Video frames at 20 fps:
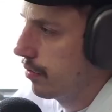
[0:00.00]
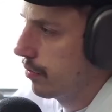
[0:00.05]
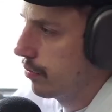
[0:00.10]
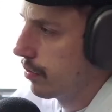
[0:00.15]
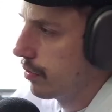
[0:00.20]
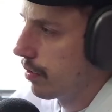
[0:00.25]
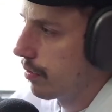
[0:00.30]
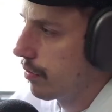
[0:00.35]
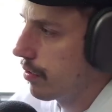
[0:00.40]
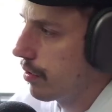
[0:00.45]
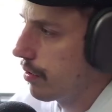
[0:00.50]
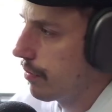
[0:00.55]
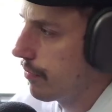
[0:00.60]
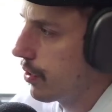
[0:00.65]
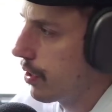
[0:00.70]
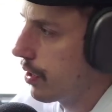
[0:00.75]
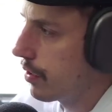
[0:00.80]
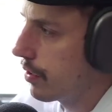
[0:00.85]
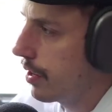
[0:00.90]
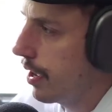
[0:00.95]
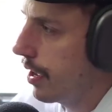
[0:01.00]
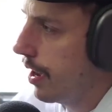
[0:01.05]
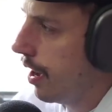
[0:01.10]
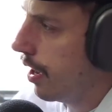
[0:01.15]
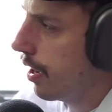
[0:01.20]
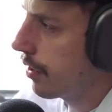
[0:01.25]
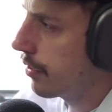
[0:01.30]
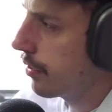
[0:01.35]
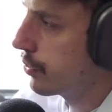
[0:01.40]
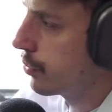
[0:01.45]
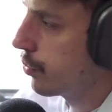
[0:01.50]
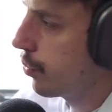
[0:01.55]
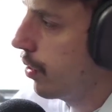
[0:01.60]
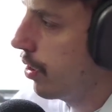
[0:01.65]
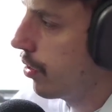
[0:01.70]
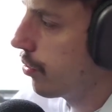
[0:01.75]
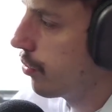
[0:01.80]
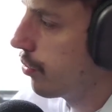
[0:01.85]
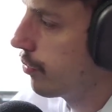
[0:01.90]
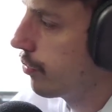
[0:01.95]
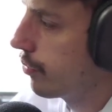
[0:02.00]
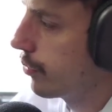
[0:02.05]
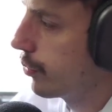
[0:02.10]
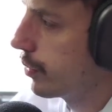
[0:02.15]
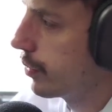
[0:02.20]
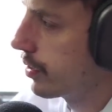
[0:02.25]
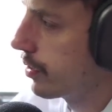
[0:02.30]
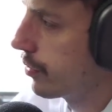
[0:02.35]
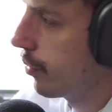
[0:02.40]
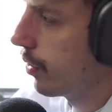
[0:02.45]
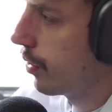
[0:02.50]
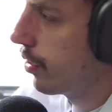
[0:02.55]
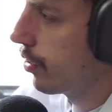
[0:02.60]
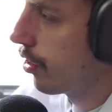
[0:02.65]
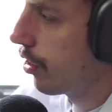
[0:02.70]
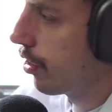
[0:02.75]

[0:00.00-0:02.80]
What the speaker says: Give that an ad as well. Listen later.